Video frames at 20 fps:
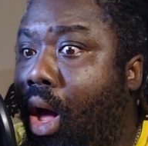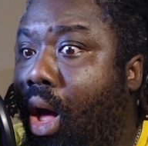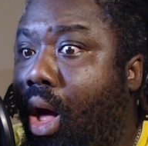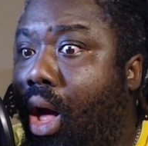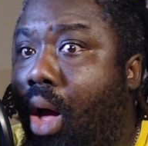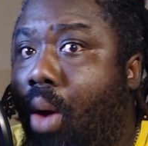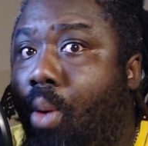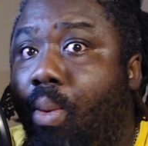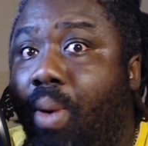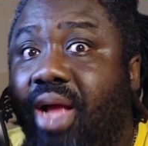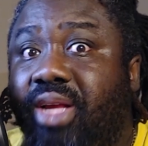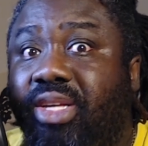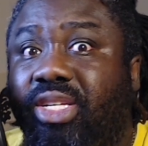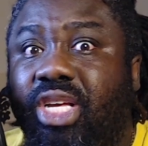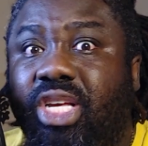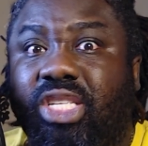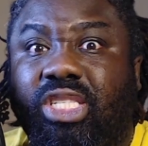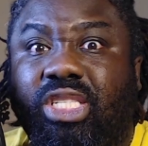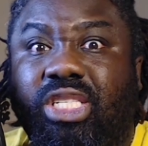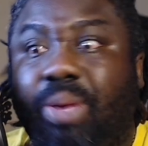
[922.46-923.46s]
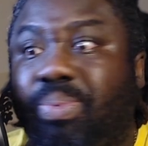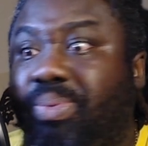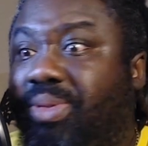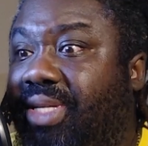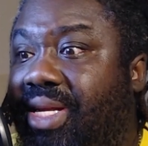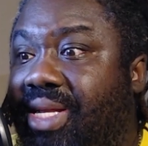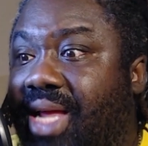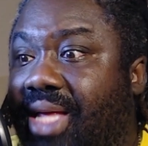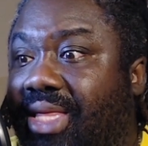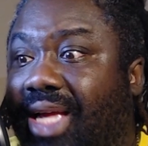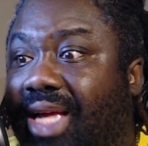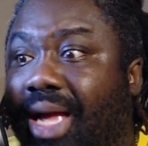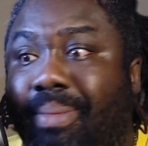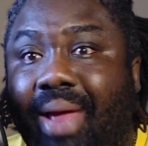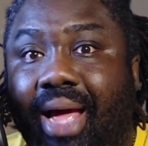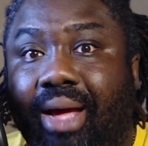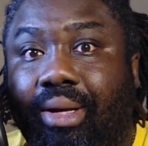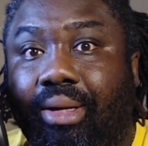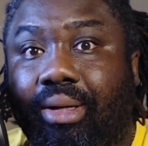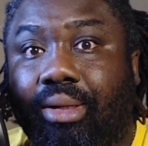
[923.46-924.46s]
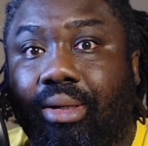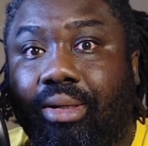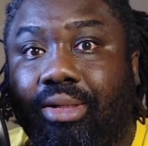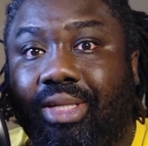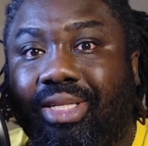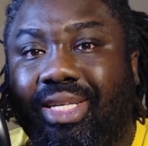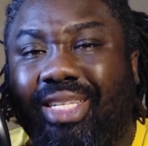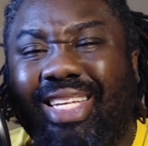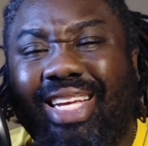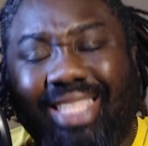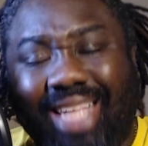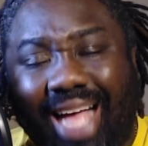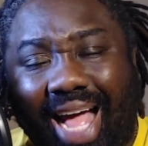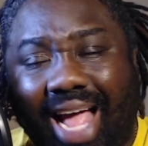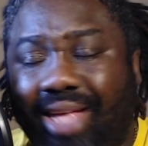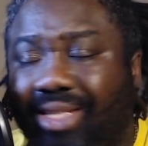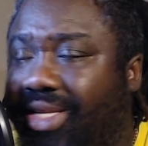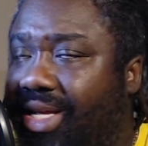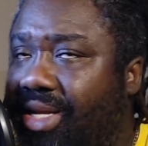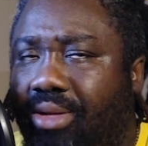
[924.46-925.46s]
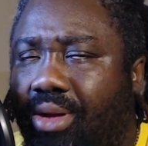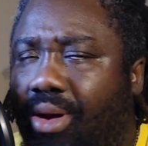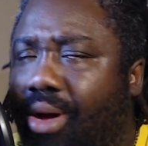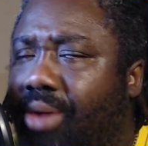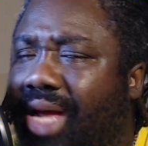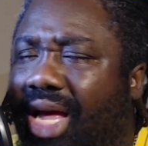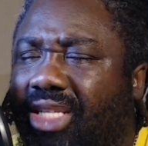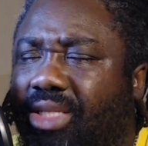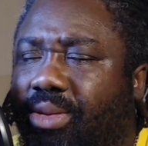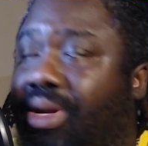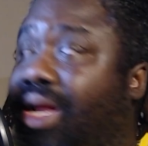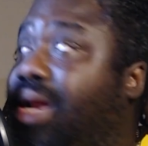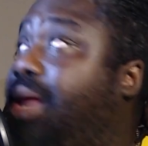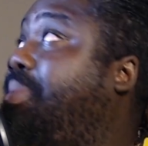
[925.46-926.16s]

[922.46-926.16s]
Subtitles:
And when she slips in that thing, I'm like, she says, it tight. I said, no, that's bad.